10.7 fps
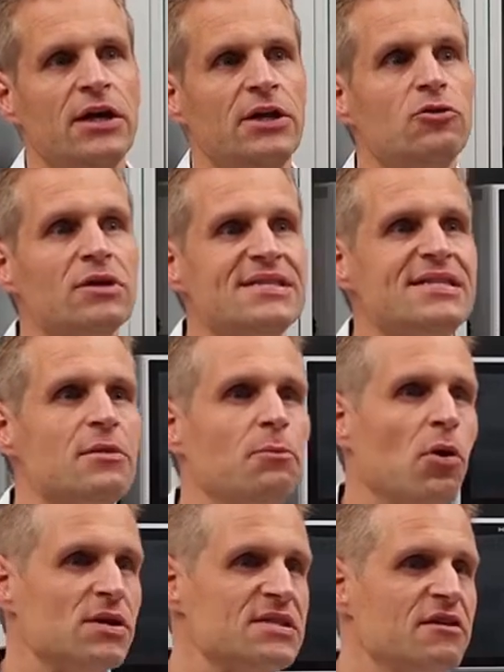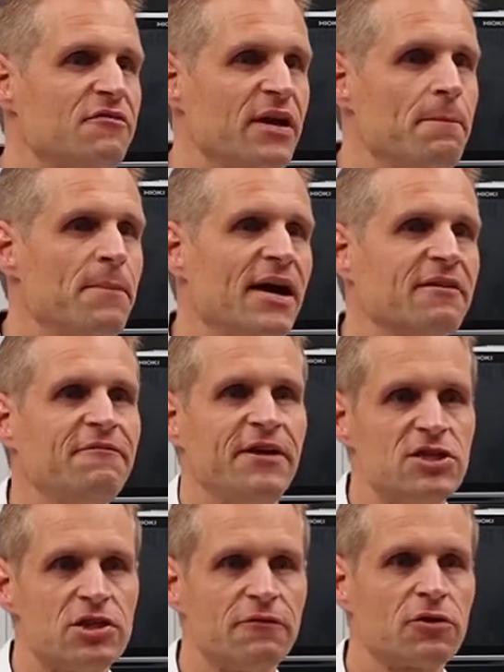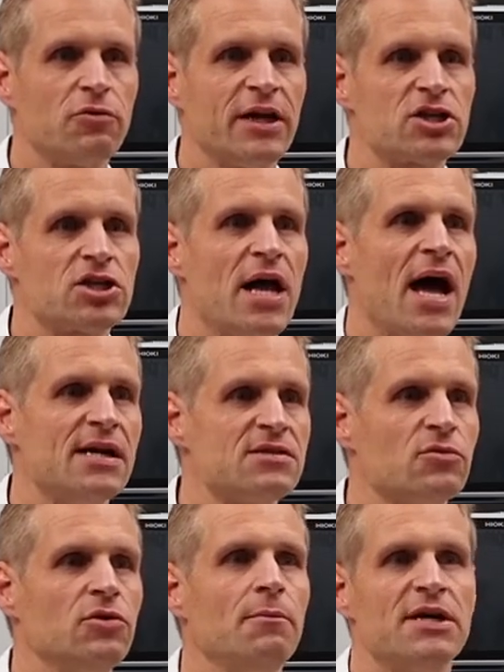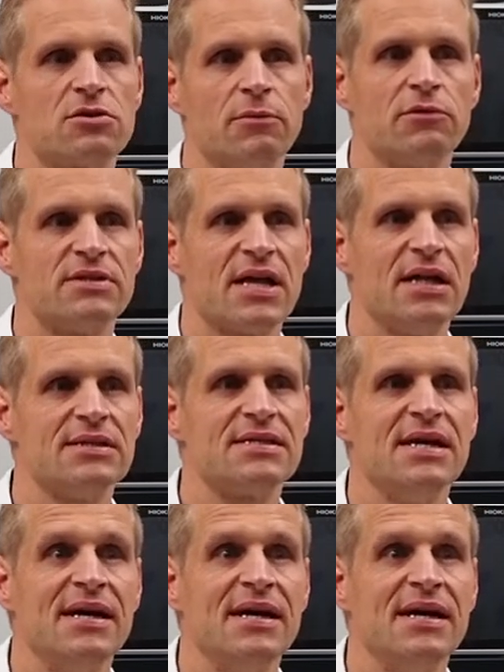you can see the positive impact phase shift correction has on your measurement results